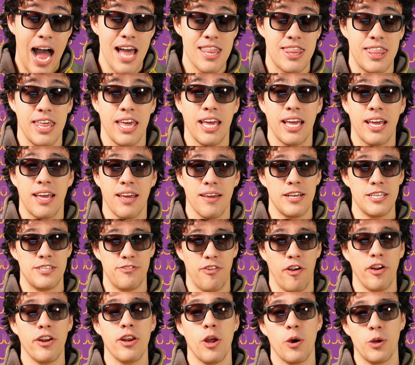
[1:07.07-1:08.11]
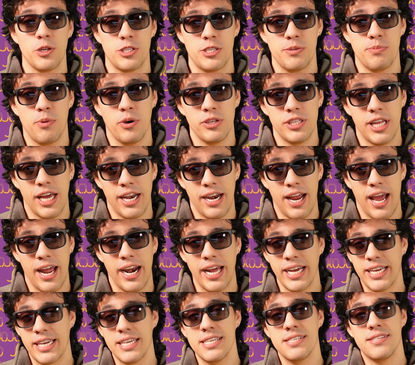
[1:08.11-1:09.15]
I think it's very noticeable that
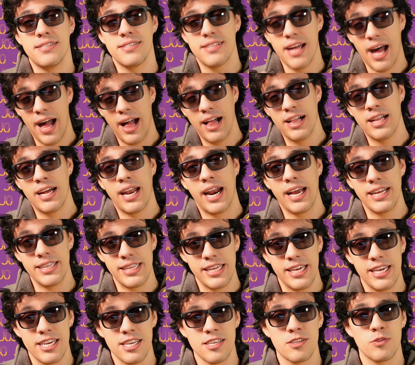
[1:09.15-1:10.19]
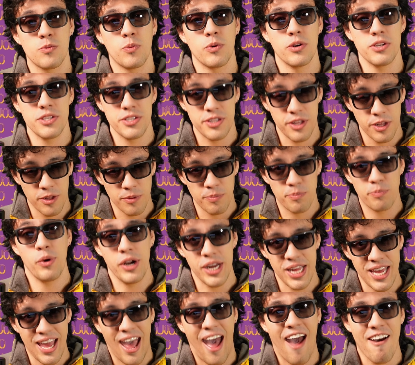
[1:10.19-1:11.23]
Araki's style and ideas were still
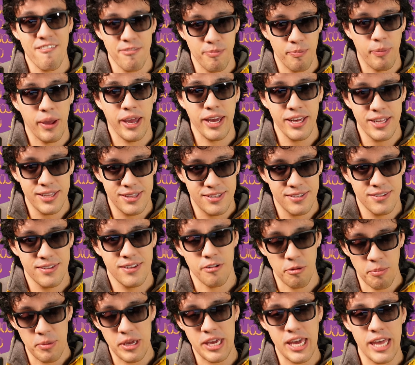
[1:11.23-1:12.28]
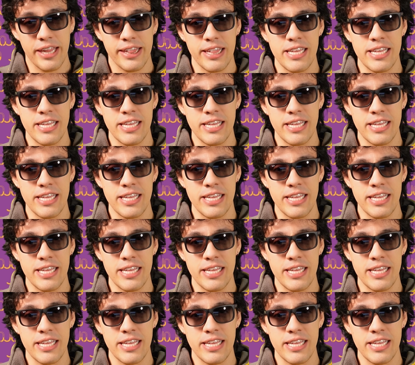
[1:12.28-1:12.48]
pretty half-baked, for me at